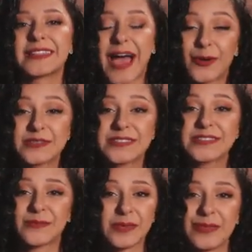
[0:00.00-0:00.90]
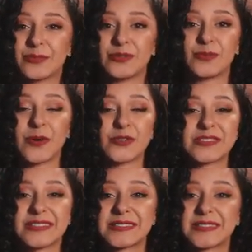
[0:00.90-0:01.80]
thousands of people who
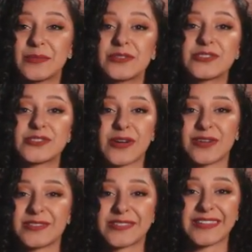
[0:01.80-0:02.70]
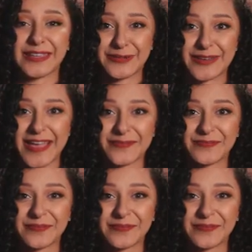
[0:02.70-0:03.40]
posted similar struggles on the internet.